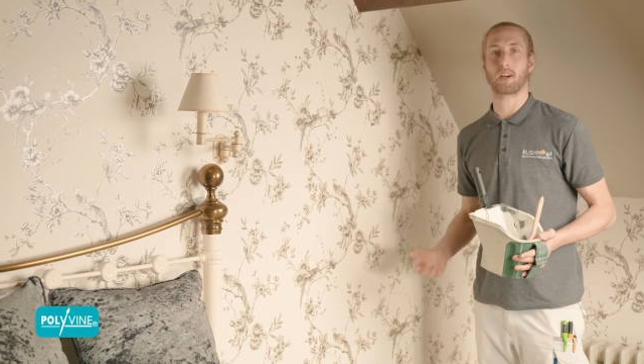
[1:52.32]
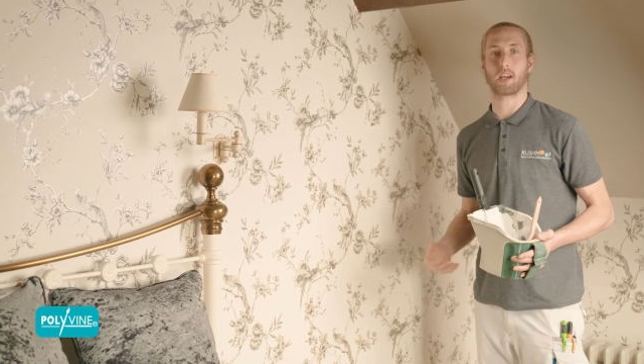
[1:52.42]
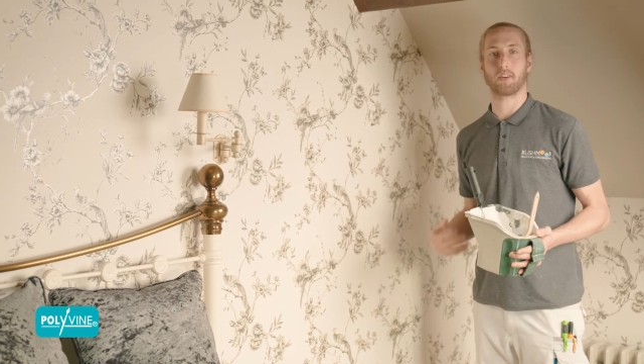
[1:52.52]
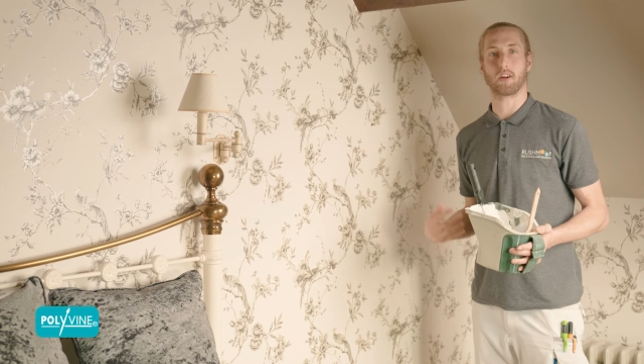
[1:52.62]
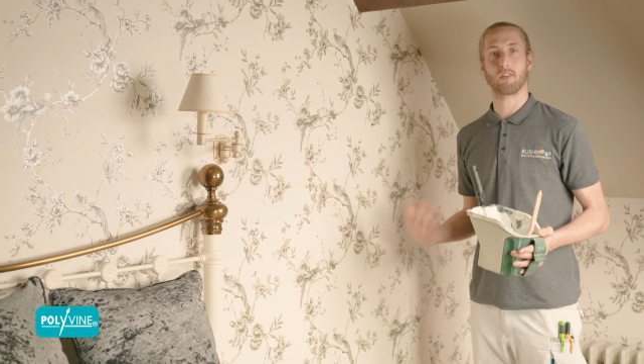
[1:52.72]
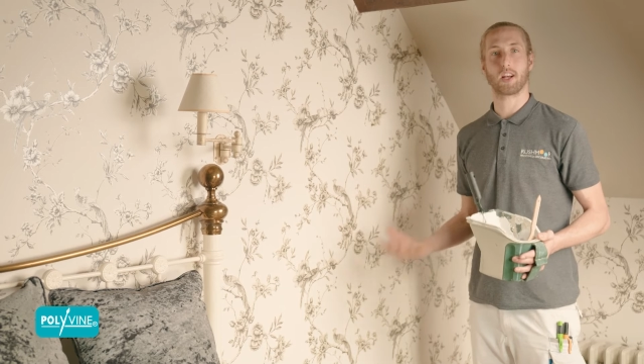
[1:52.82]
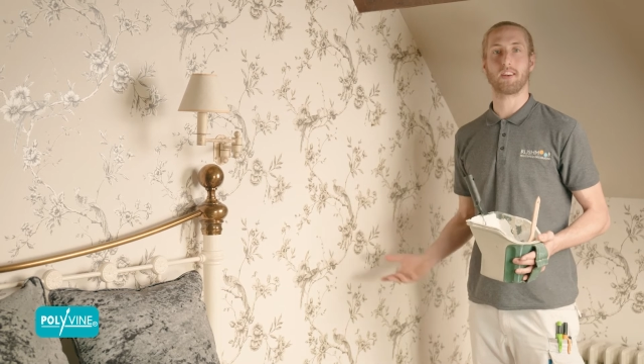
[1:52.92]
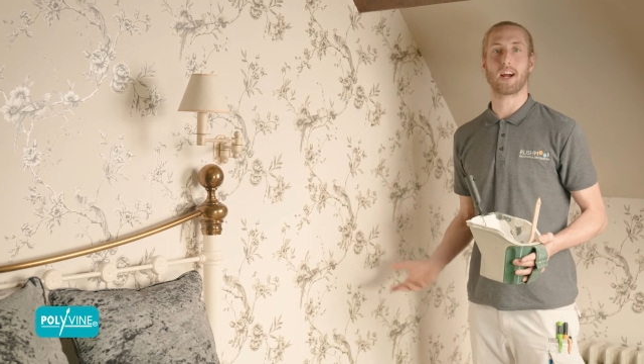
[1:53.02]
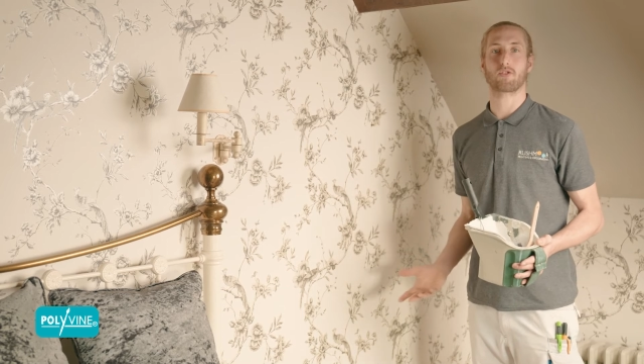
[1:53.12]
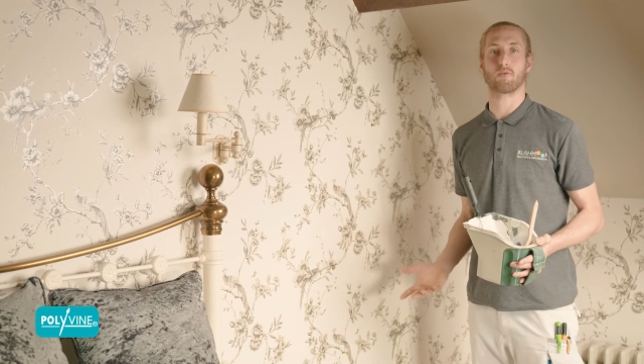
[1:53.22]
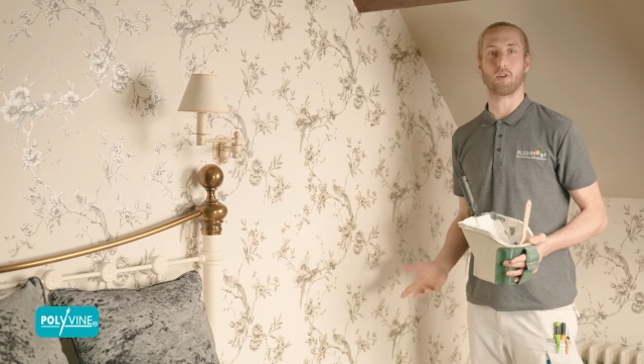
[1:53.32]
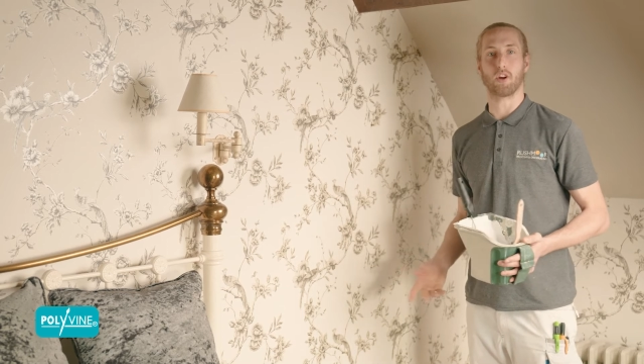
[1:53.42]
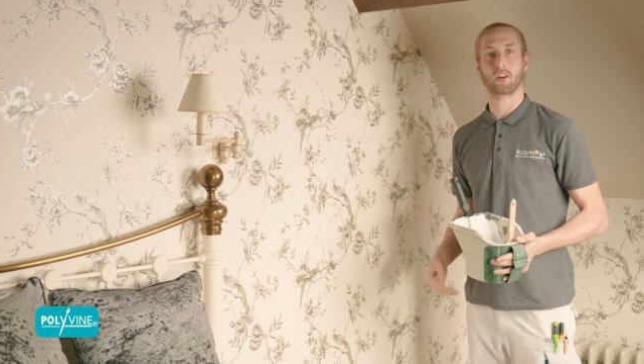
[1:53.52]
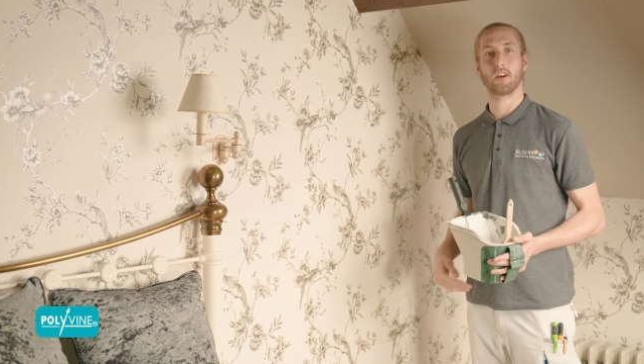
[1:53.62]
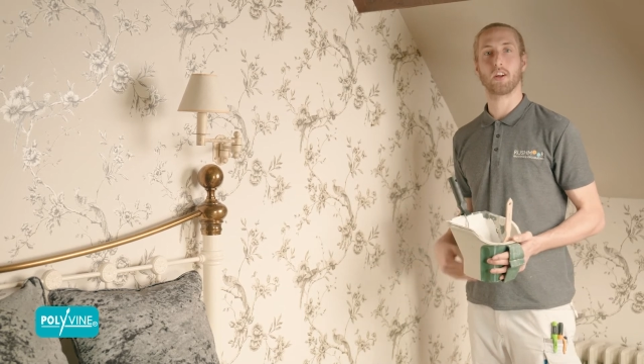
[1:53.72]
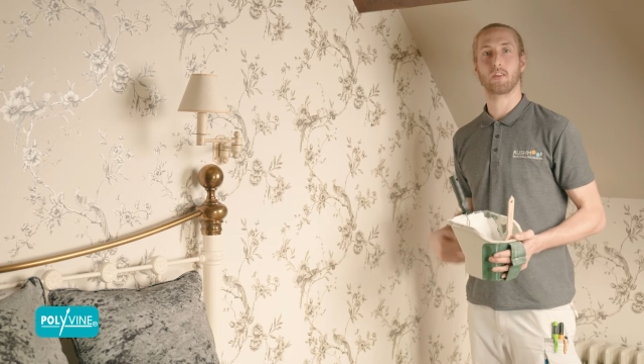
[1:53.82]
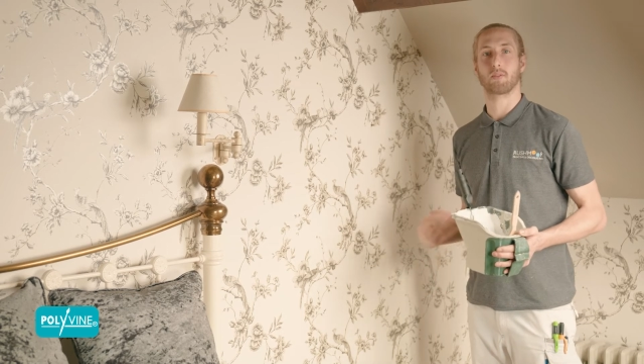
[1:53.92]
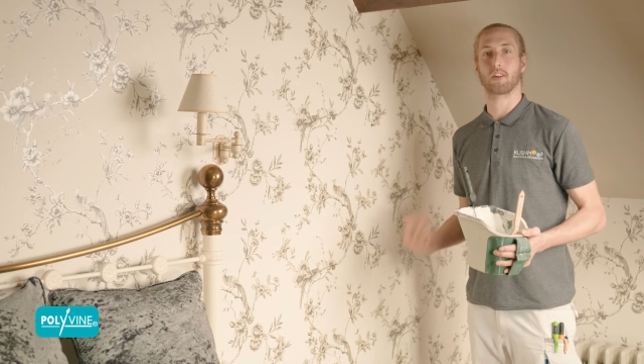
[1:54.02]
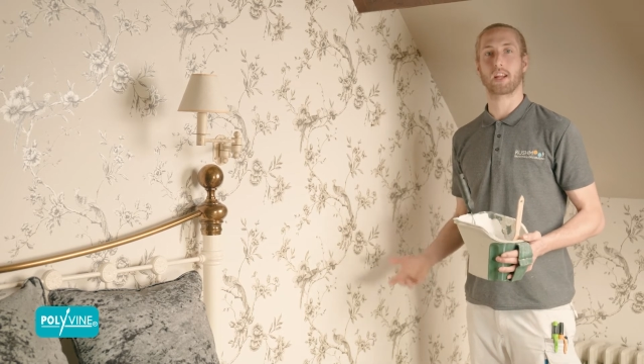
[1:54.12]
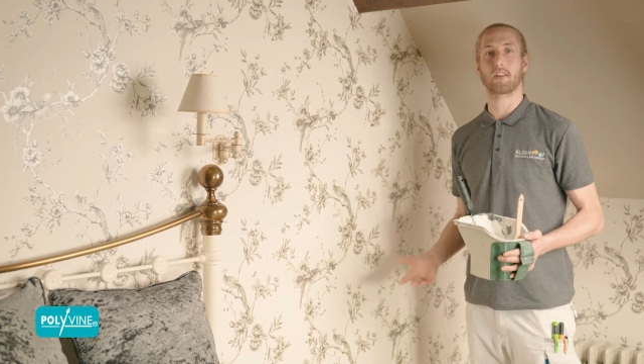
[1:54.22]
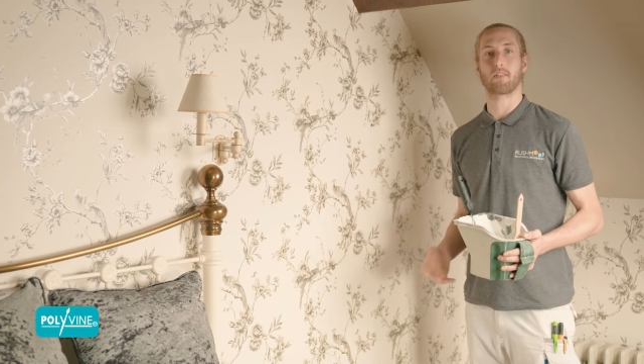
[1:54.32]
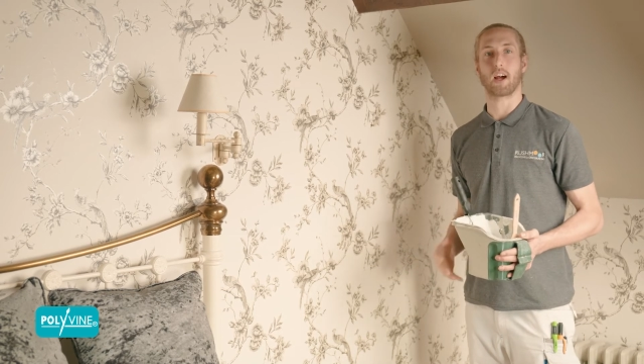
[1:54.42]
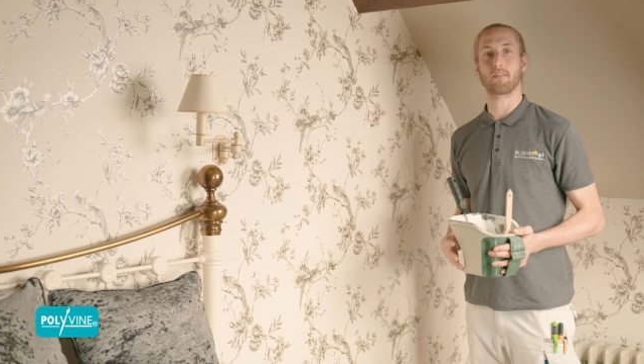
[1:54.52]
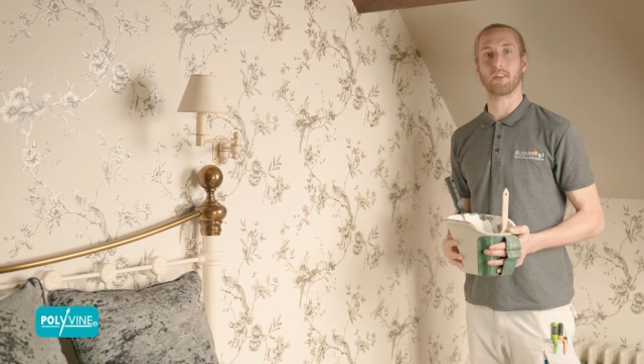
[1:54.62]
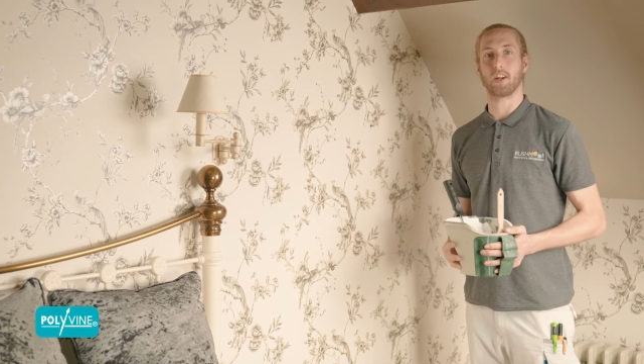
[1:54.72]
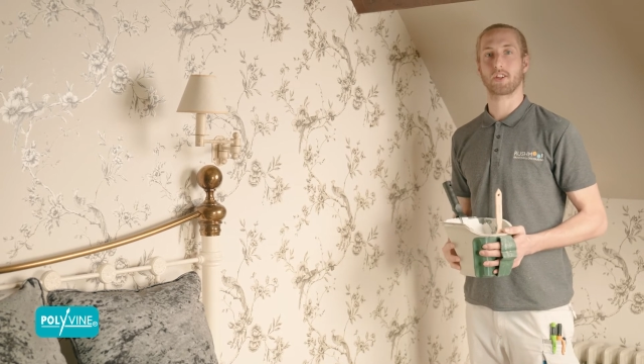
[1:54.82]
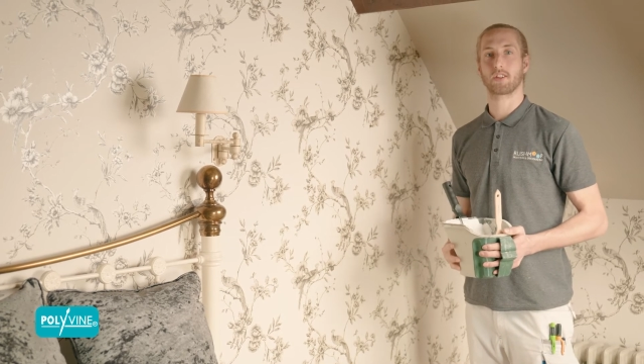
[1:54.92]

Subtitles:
giving a really natural look to the dead flat finish.